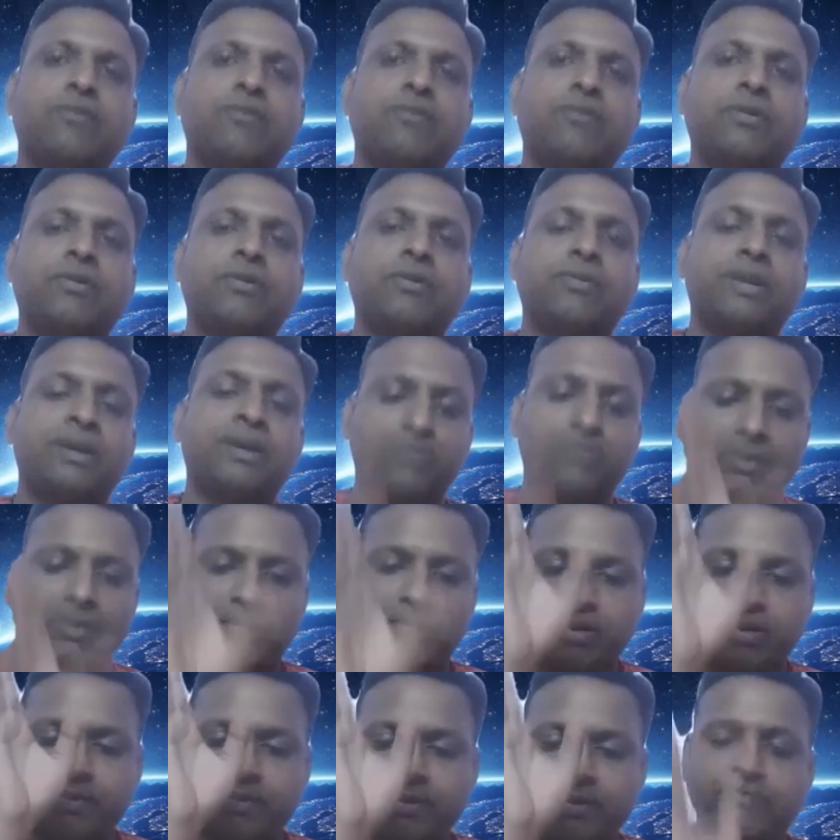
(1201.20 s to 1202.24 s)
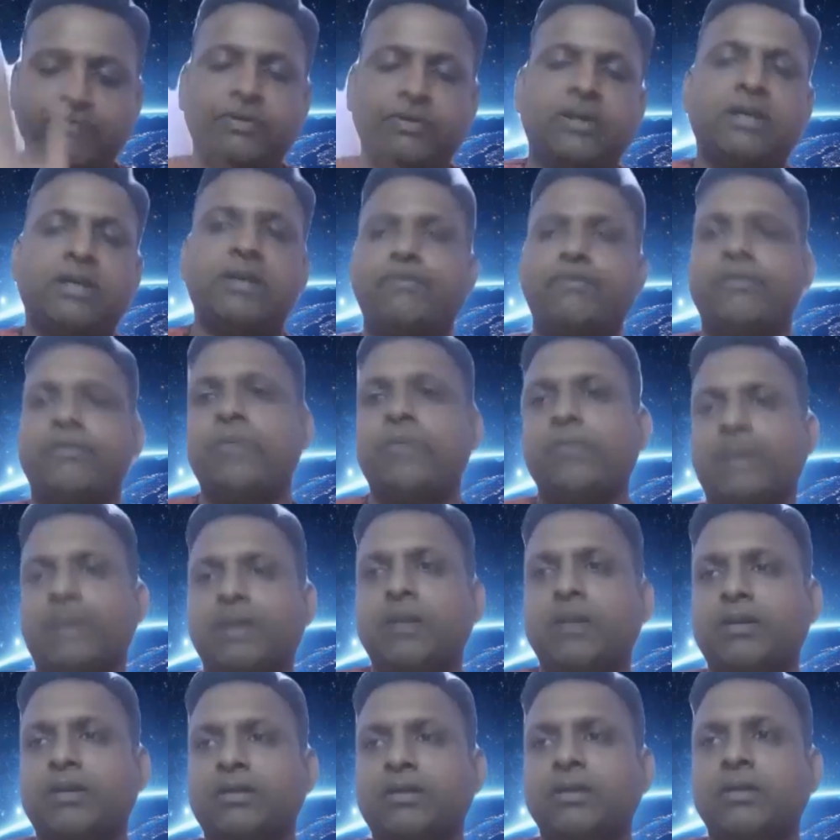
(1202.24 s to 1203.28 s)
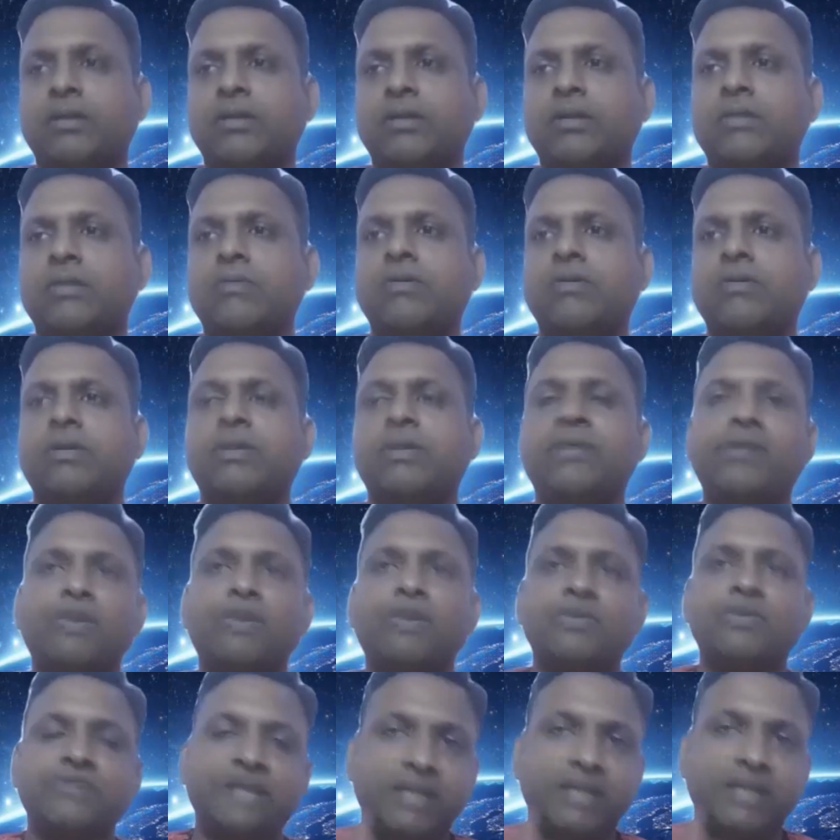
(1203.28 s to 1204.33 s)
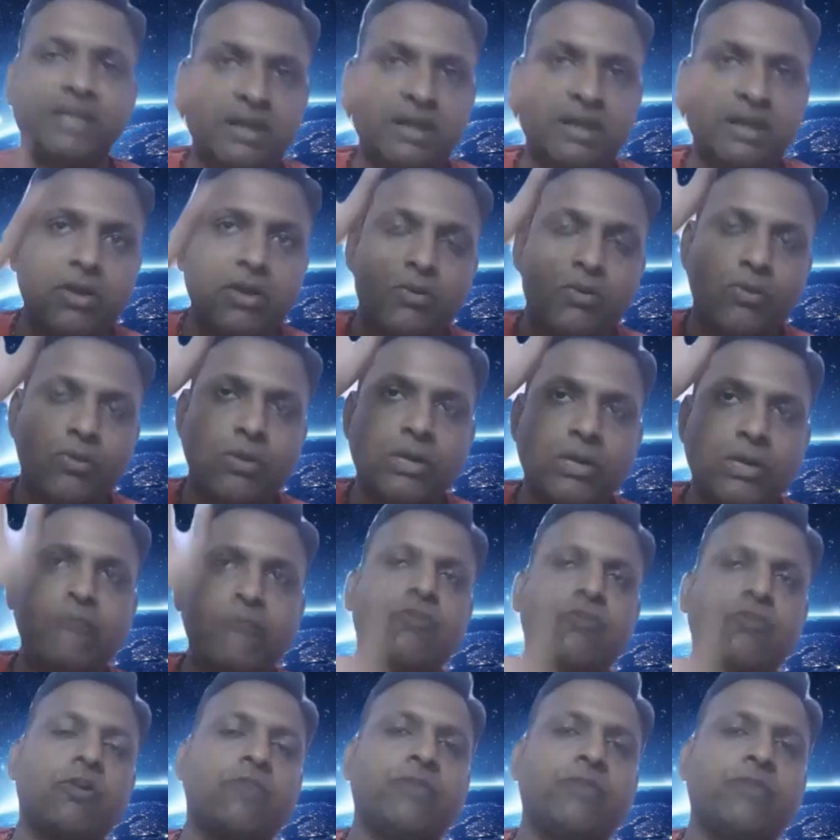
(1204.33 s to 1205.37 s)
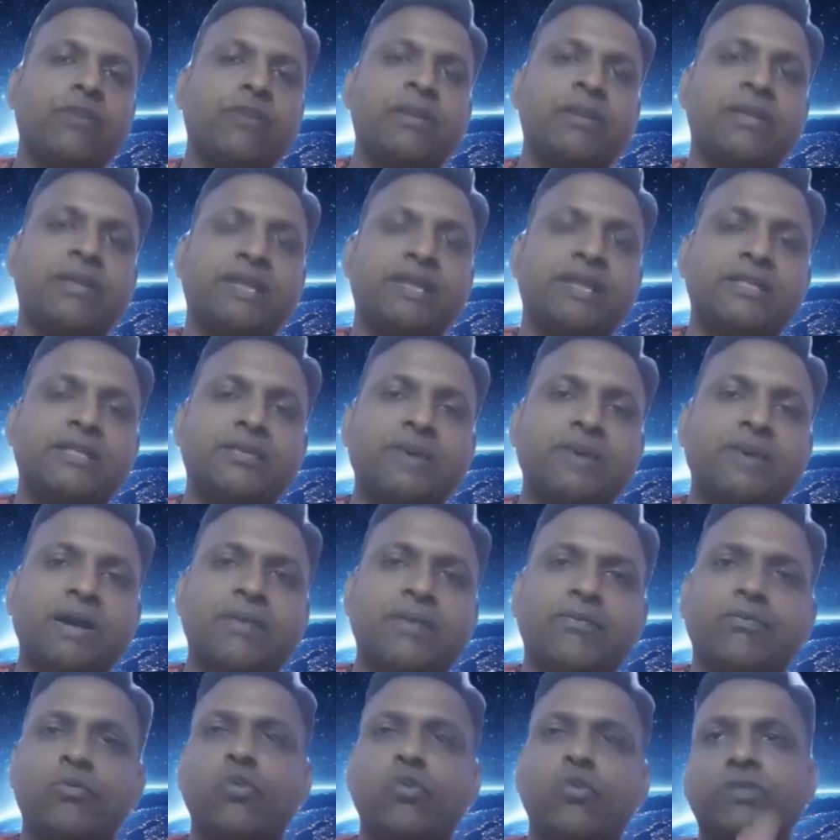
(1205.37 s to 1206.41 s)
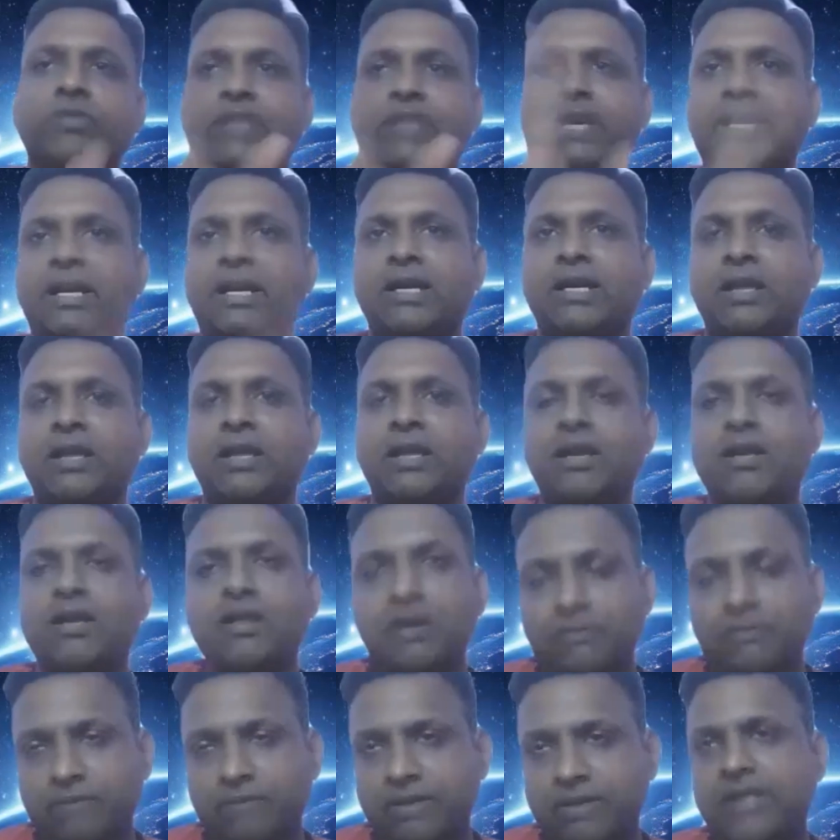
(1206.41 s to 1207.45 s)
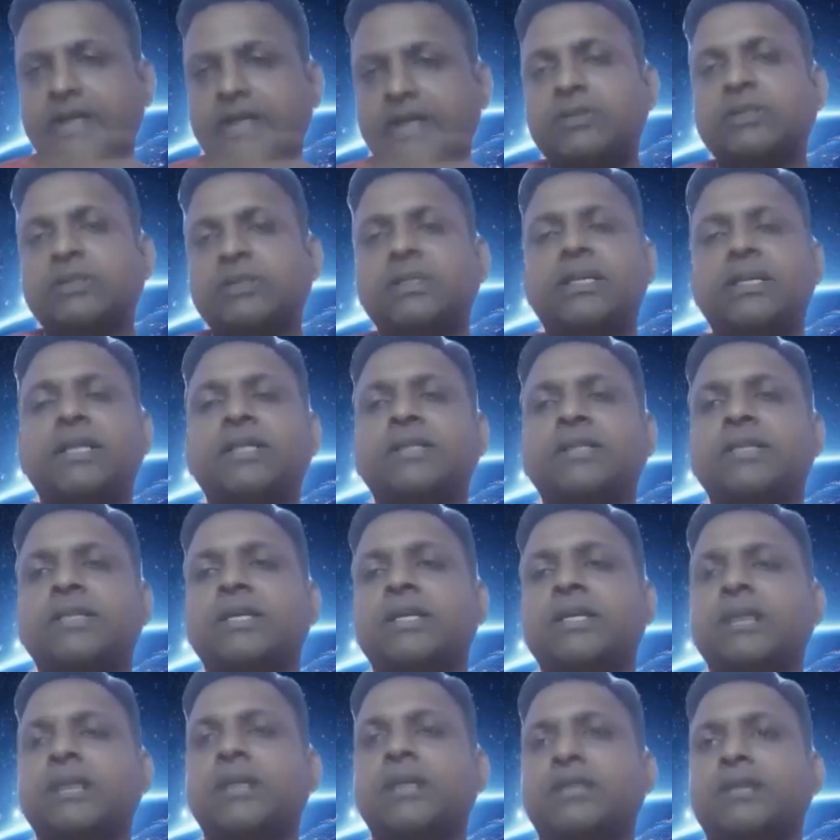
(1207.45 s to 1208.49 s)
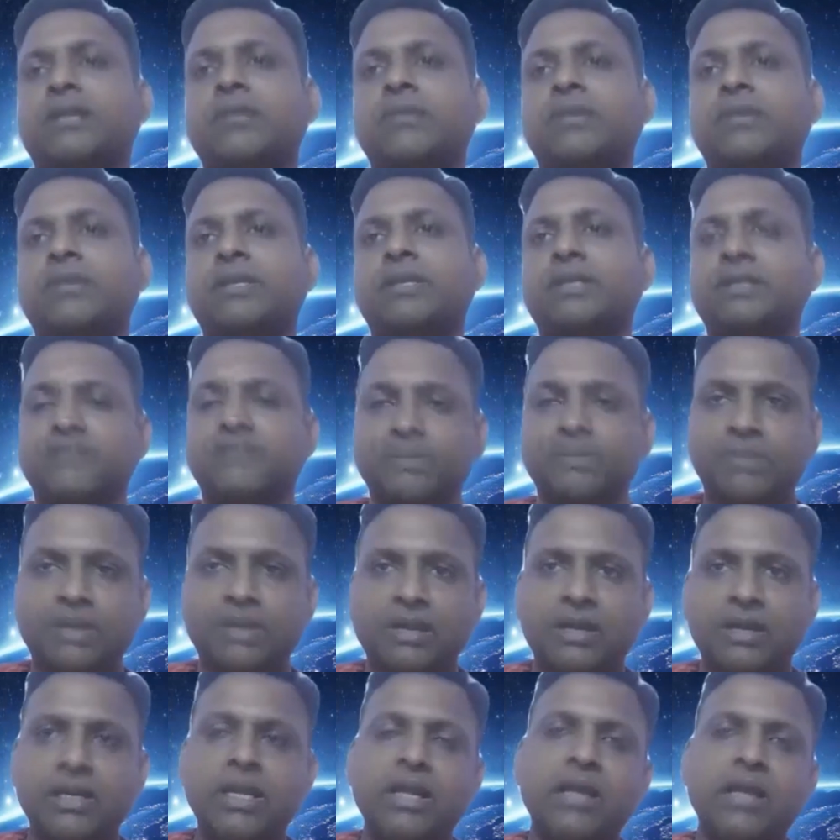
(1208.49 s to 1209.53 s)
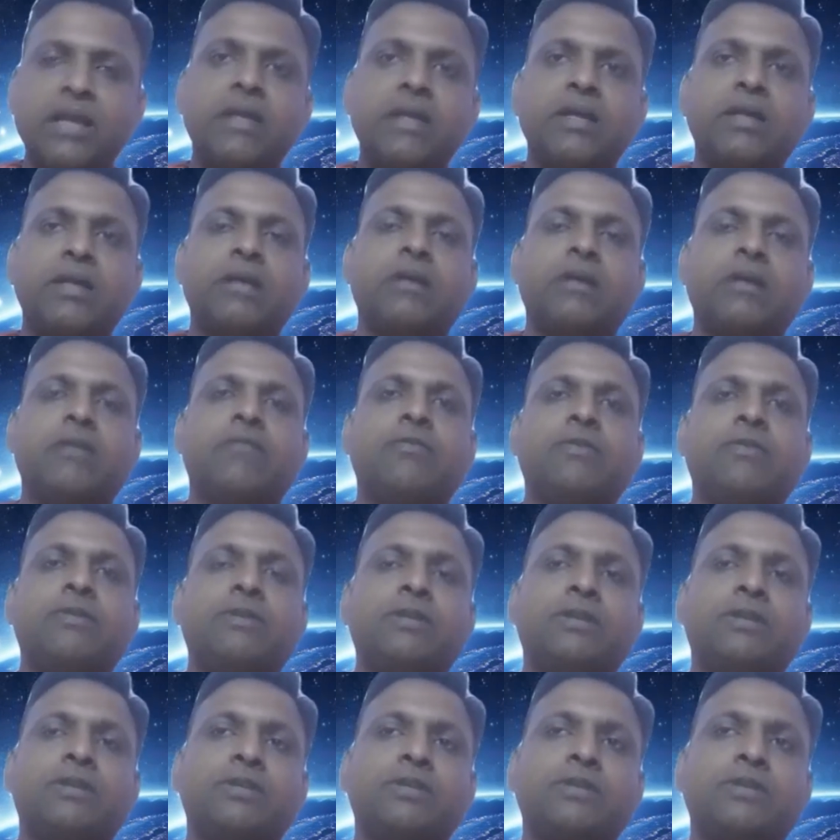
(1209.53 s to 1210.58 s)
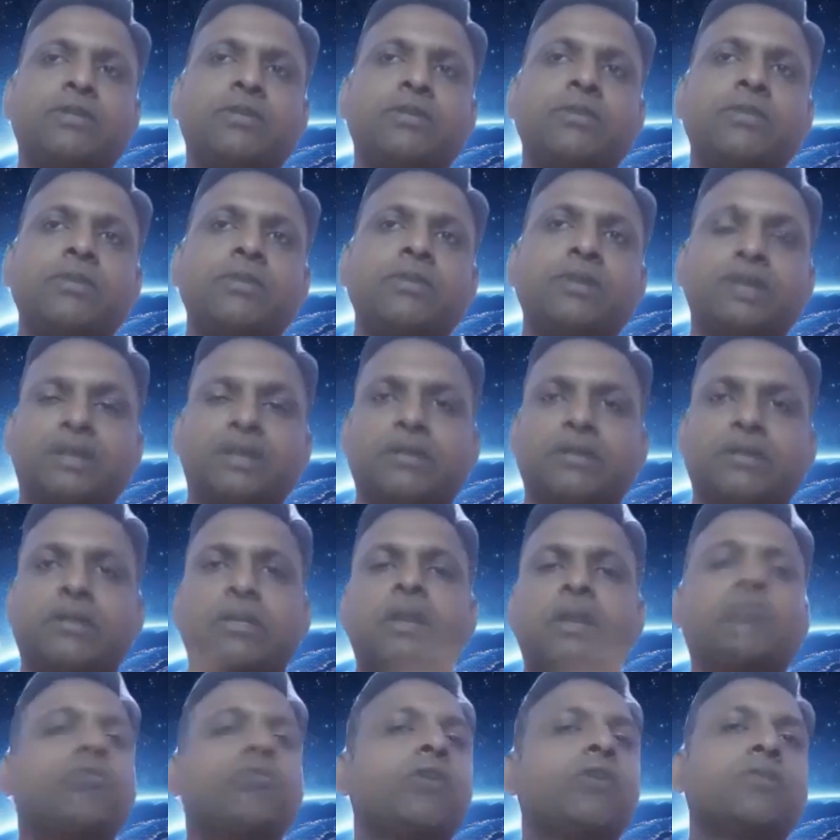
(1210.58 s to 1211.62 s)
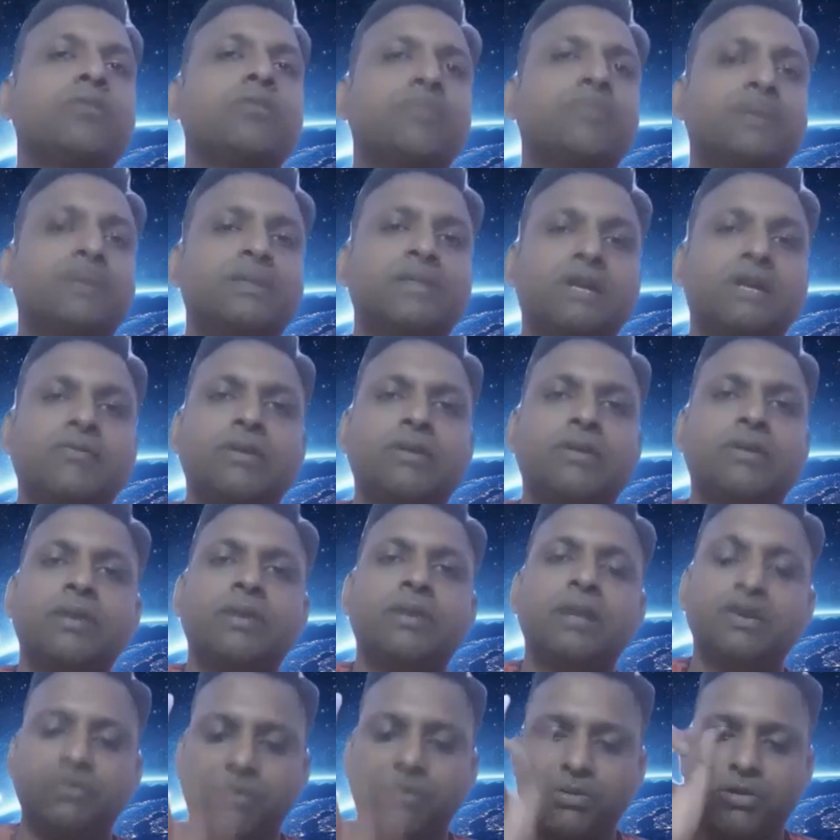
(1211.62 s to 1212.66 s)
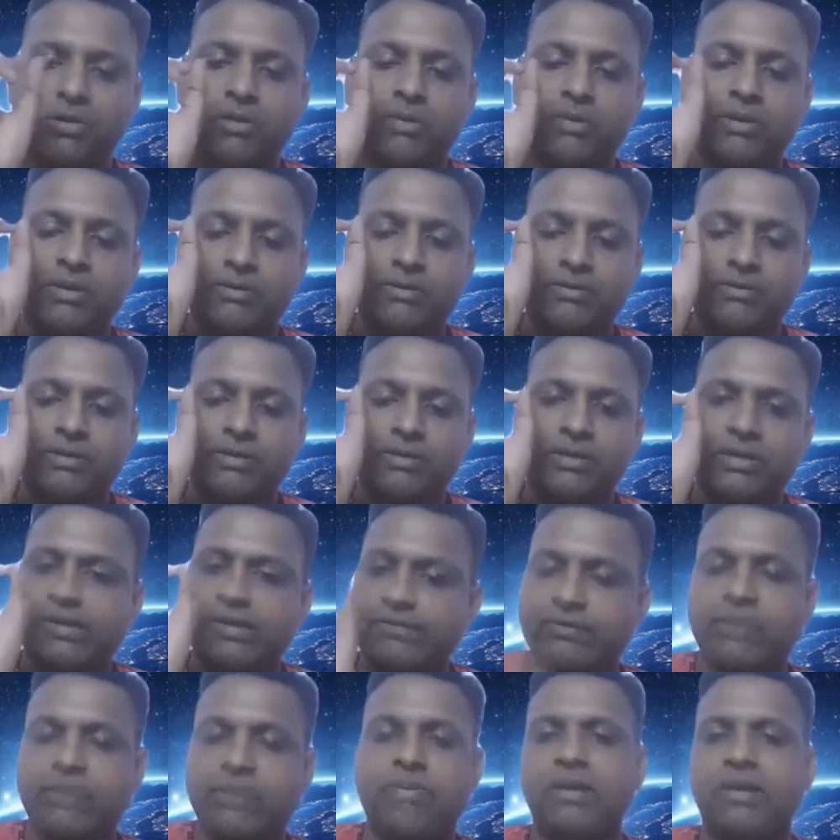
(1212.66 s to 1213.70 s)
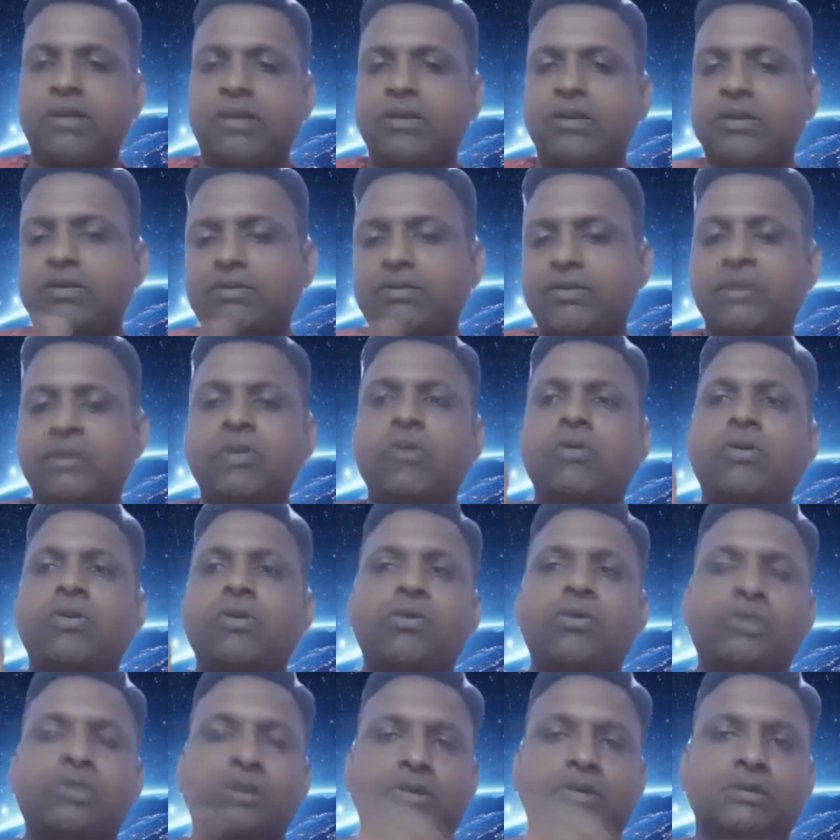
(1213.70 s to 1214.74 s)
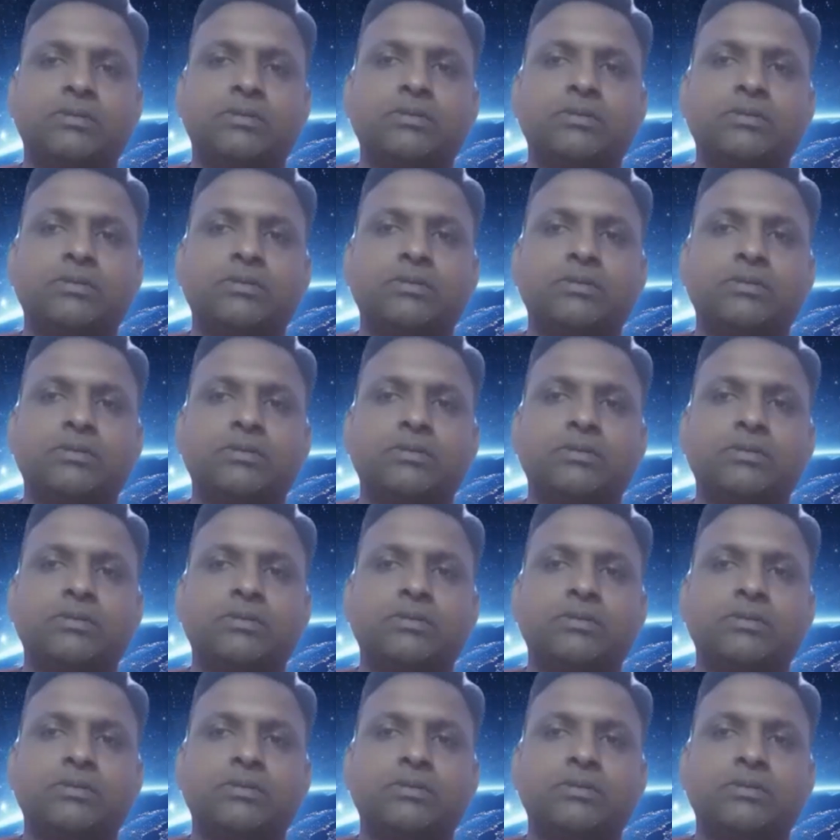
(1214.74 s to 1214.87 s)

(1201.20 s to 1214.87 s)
4 a male, one will be definitely female. Okay, we have seen only 4 female kids born, no child and all. But that also there is a combination. Similarly, if it's a Rishabha, there are 4 members in a family, one will be definitely a female, without doubt.